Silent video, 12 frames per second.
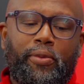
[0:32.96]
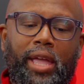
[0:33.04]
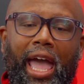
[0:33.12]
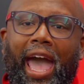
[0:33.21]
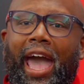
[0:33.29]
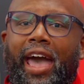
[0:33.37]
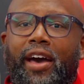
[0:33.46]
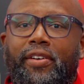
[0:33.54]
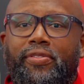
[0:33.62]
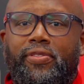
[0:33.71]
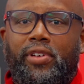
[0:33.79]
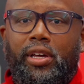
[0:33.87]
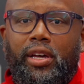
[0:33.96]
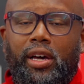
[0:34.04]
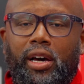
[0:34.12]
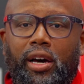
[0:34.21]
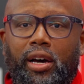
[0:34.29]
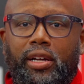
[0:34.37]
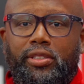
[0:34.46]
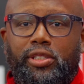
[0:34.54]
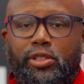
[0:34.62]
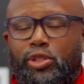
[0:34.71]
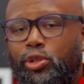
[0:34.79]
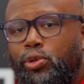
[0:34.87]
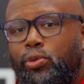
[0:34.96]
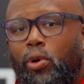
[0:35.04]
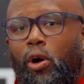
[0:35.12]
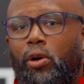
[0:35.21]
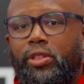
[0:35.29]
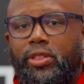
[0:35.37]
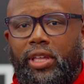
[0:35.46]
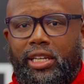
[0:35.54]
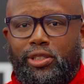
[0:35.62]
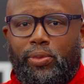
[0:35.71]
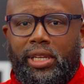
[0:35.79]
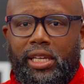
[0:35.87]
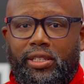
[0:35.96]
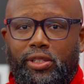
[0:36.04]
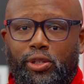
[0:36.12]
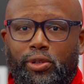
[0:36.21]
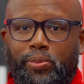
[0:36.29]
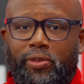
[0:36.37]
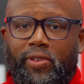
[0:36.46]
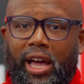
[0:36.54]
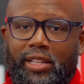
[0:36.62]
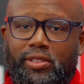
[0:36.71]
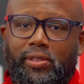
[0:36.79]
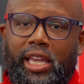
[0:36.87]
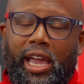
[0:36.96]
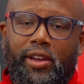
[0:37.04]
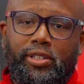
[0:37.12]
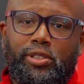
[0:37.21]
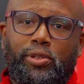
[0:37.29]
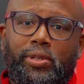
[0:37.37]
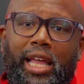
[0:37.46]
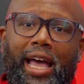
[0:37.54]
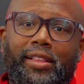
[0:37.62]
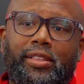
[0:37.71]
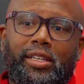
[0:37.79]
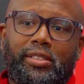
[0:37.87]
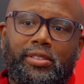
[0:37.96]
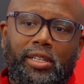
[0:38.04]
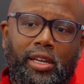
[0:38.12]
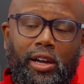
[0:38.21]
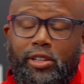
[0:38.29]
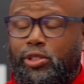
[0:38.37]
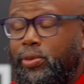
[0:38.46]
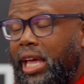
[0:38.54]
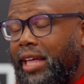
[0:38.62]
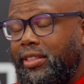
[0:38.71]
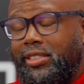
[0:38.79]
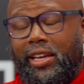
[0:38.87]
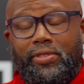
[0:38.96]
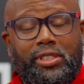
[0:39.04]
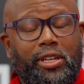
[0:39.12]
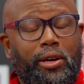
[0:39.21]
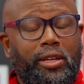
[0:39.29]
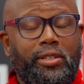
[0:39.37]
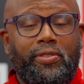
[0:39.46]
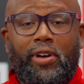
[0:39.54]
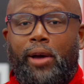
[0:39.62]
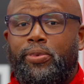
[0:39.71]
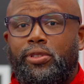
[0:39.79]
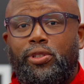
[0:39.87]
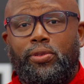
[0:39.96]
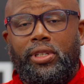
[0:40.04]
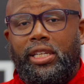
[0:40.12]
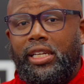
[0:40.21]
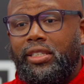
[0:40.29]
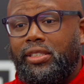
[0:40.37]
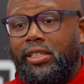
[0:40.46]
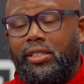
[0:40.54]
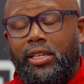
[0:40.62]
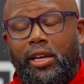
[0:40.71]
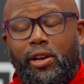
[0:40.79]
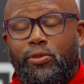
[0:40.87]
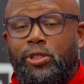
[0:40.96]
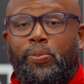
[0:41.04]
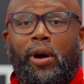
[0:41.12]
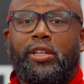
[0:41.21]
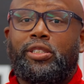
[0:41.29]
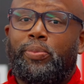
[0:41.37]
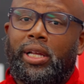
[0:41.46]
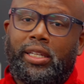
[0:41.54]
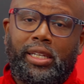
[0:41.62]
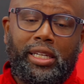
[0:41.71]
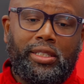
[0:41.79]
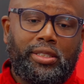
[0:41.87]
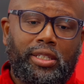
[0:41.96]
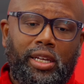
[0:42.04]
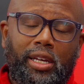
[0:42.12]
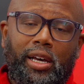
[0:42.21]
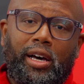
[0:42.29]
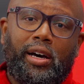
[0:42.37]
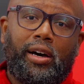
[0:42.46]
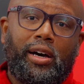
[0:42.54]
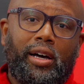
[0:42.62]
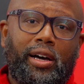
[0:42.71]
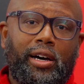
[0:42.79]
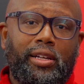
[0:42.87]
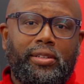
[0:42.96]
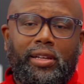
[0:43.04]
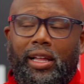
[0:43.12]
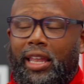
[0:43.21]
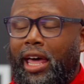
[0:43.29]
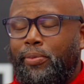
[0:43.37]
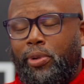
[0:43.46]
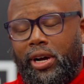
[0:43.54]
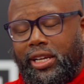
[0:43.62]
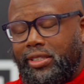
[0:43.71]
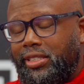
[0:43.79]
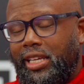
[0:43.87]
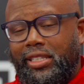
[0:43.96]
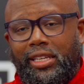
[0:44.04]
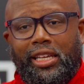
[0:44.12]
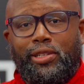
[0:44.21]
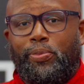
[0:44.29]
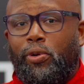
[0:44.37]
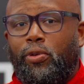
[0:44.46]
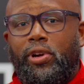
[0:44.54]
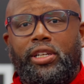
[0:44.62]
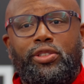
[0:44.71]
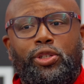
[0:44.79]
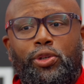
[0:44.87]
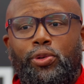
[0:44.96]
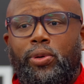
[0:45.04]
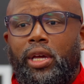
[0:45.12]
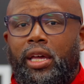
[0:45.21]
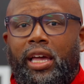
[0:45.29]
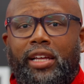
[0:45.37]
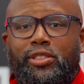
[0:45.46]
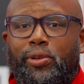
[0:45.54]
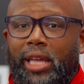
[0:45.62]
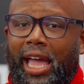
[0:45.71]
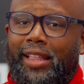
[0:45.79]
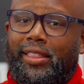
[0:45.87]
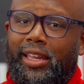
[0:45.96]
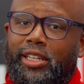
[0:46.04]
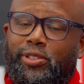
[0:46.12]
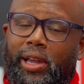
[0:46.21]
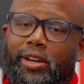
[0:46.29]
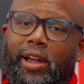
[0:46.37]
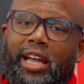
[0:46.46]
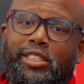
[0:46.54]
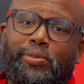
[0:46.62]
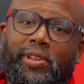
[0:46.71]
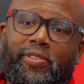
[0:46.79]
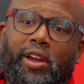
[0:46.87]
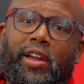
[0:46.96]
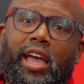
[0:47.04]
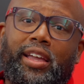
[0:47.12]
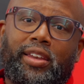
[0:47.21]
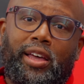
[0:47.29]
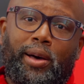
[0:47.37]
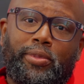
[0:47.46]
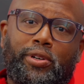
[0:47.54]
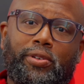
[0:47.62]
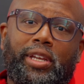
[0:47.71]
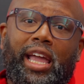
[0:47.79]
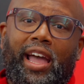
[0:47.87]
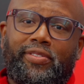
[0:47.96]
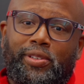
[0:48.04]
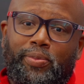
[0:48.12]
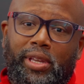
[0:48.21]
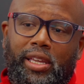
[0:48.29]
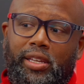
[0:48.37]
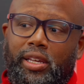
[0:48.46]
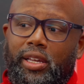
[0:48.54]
we have to do all the things that we need to do to provide care to student athletes. Our student athletes have a ton of opportunities and responsibilities, a lot of buckets that they need to pour into. And so the athletic trainer has to be very economical, and they have to be